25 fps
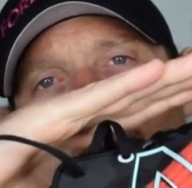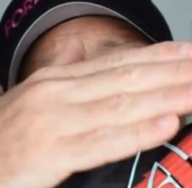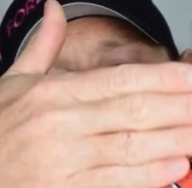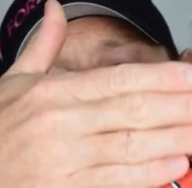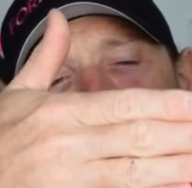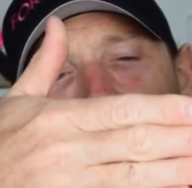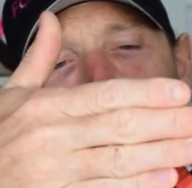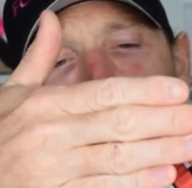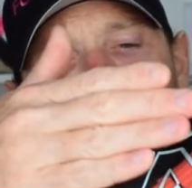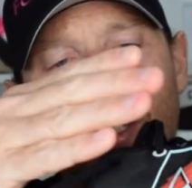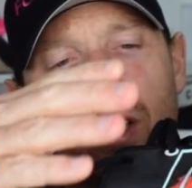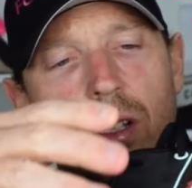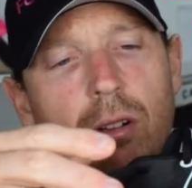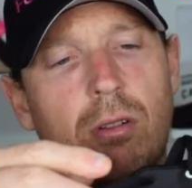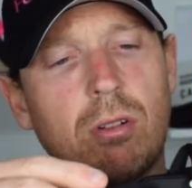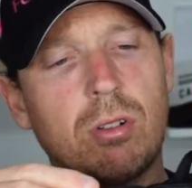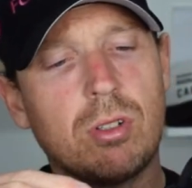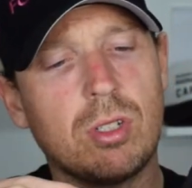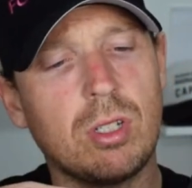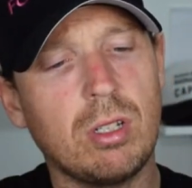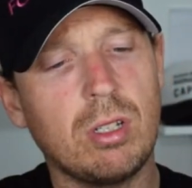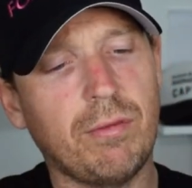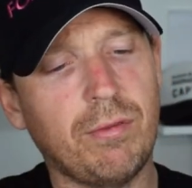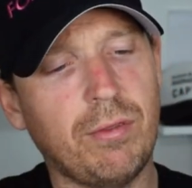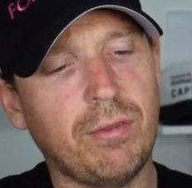fits
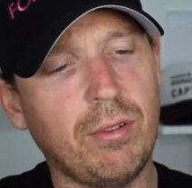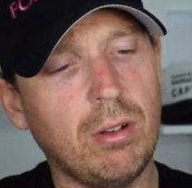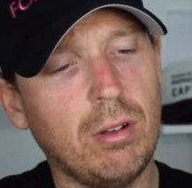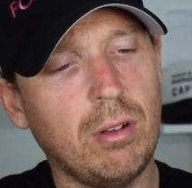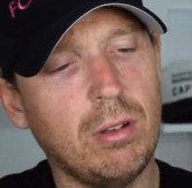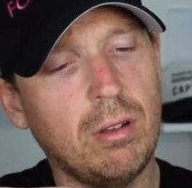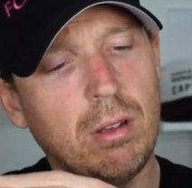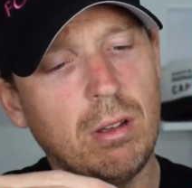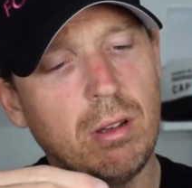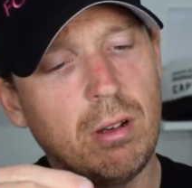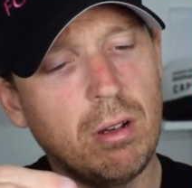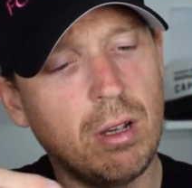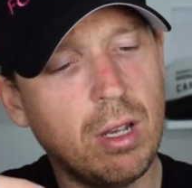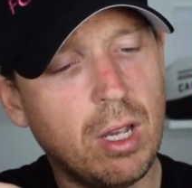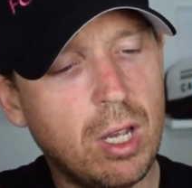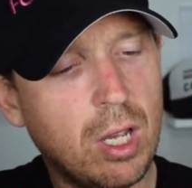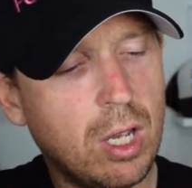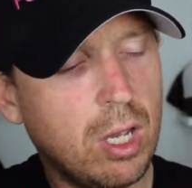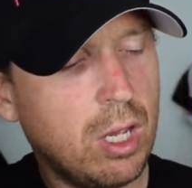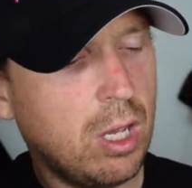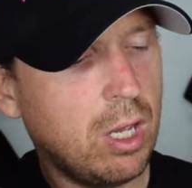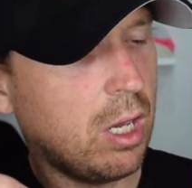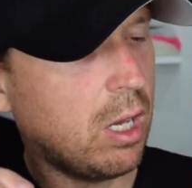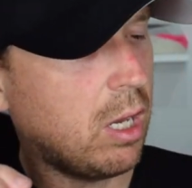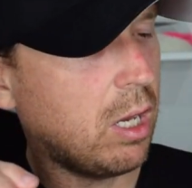across your foot
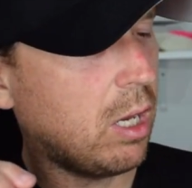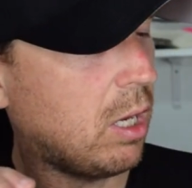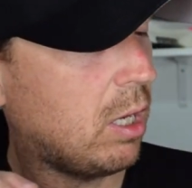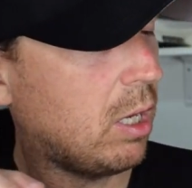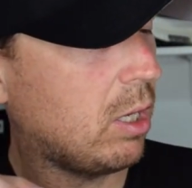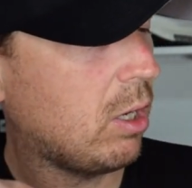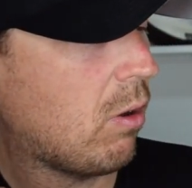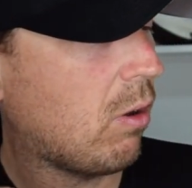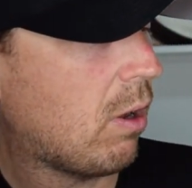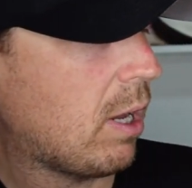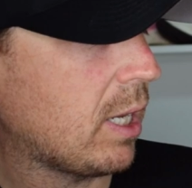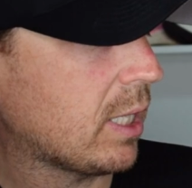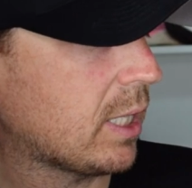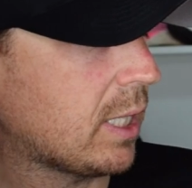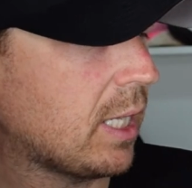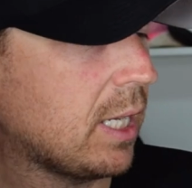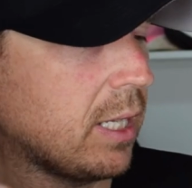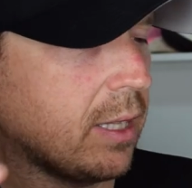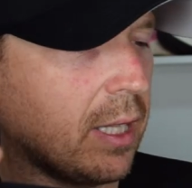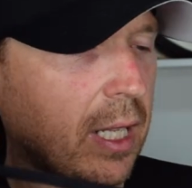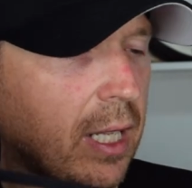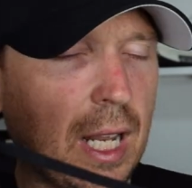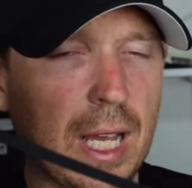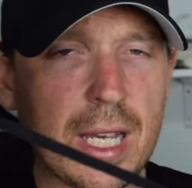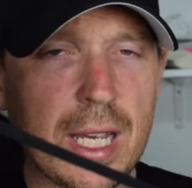nicely.
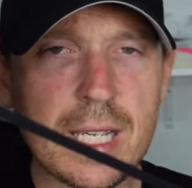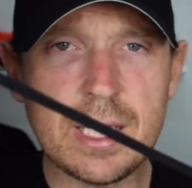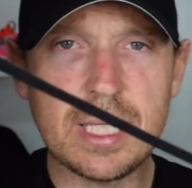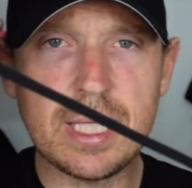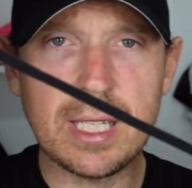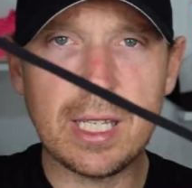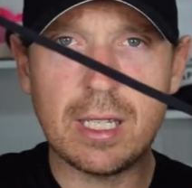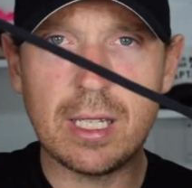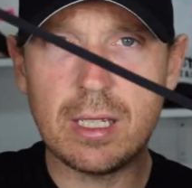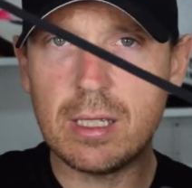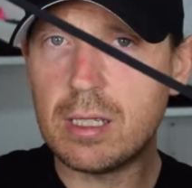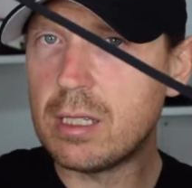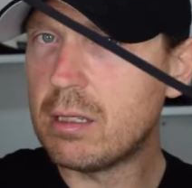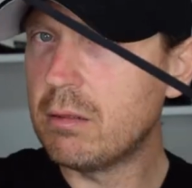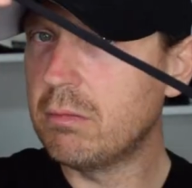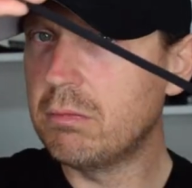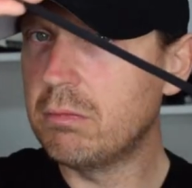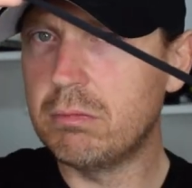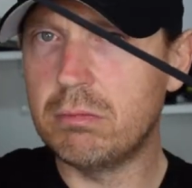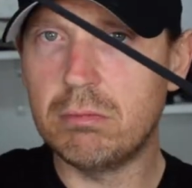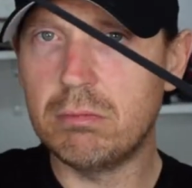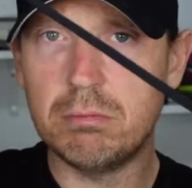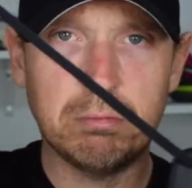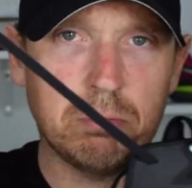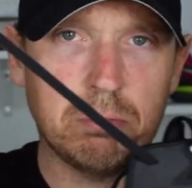The lacing's
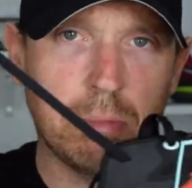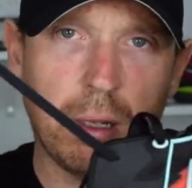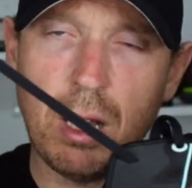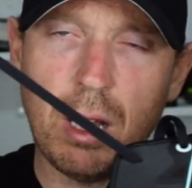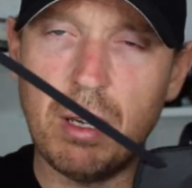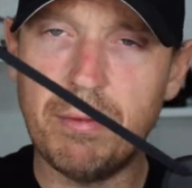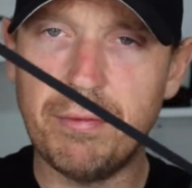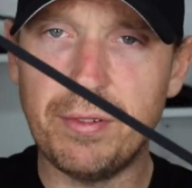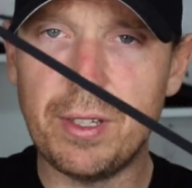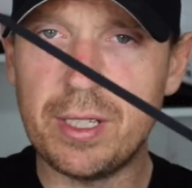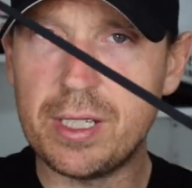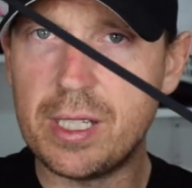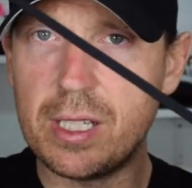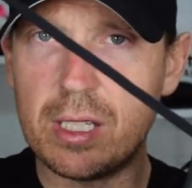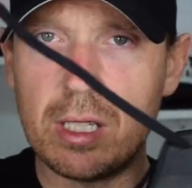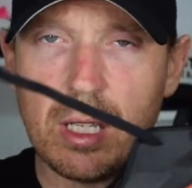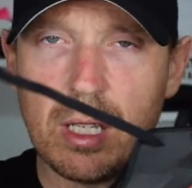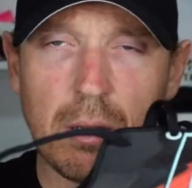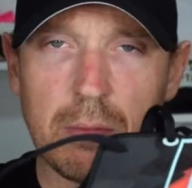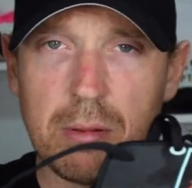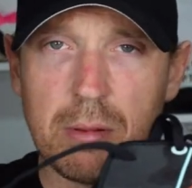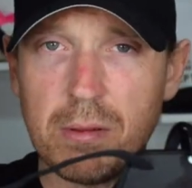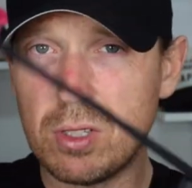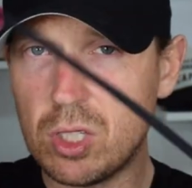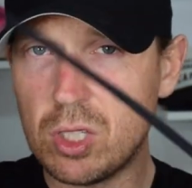perfect in
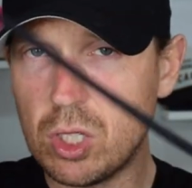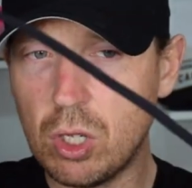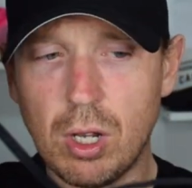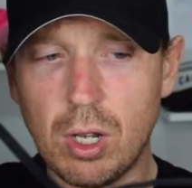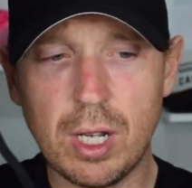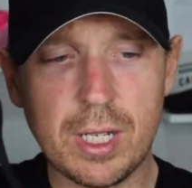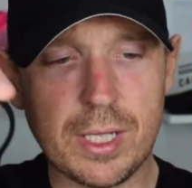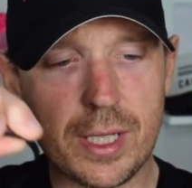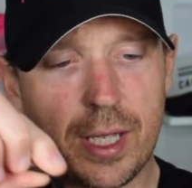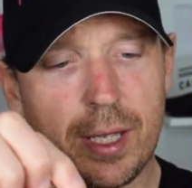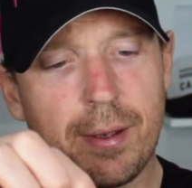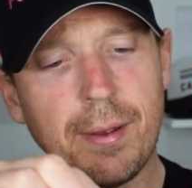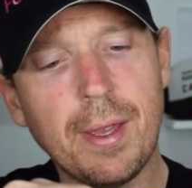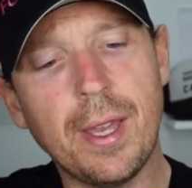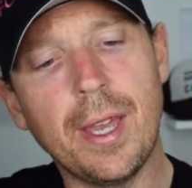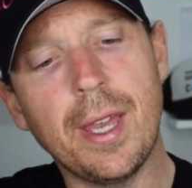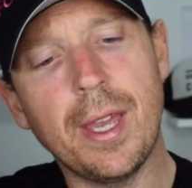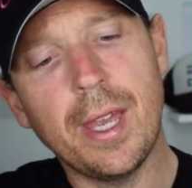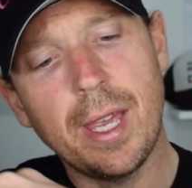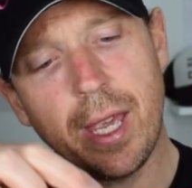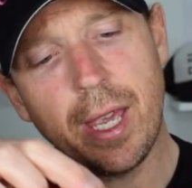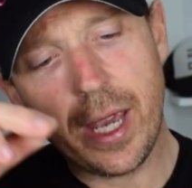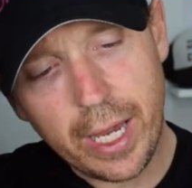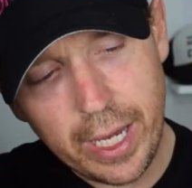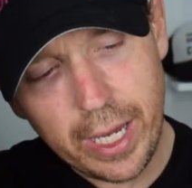terms of sizing.
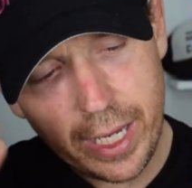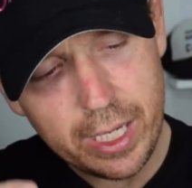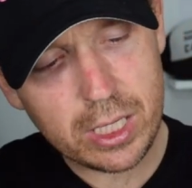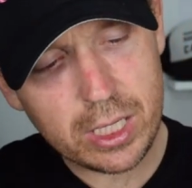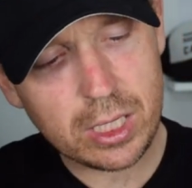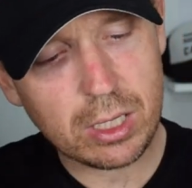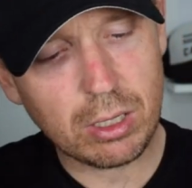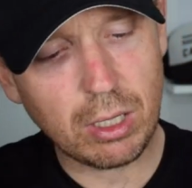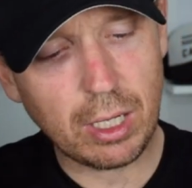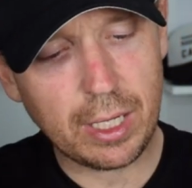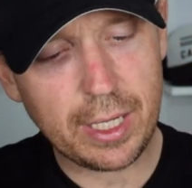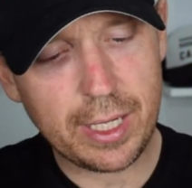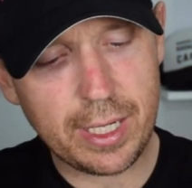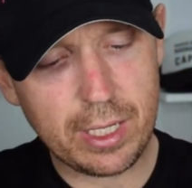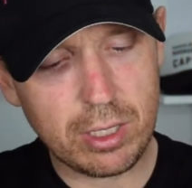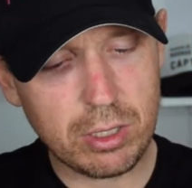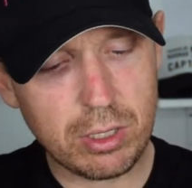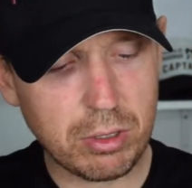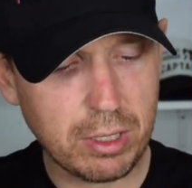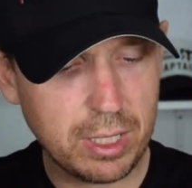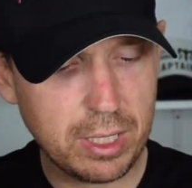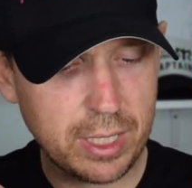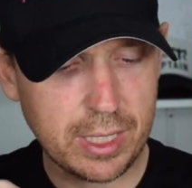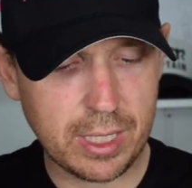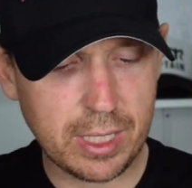It is slightly
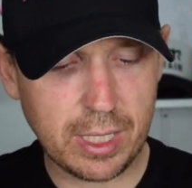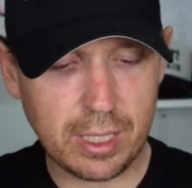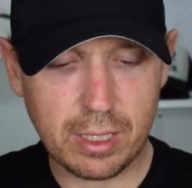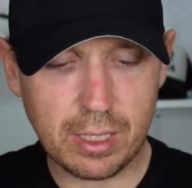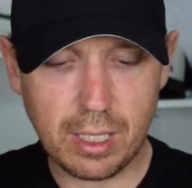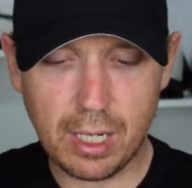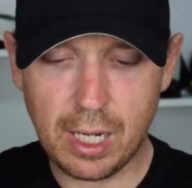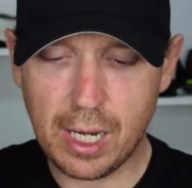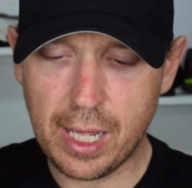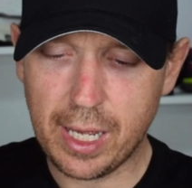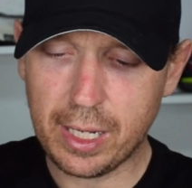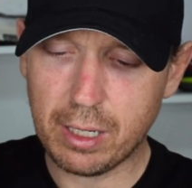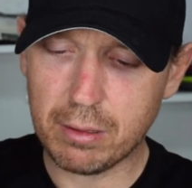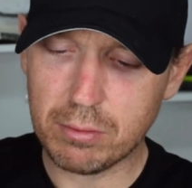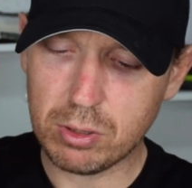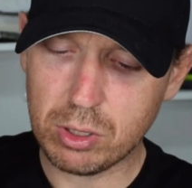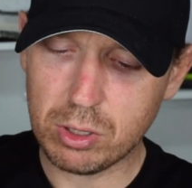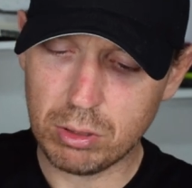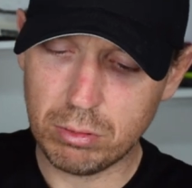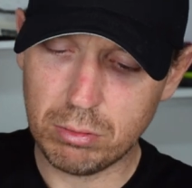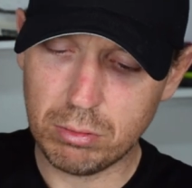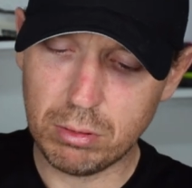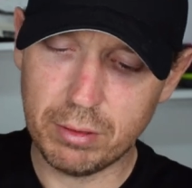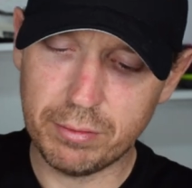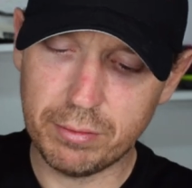interesting, the lack of
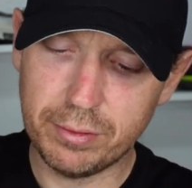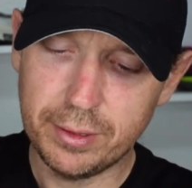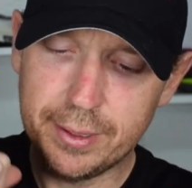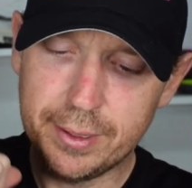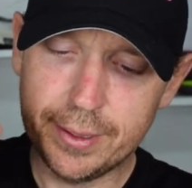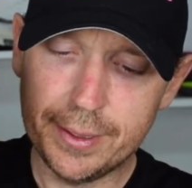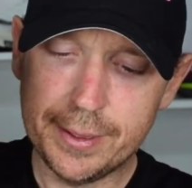sort of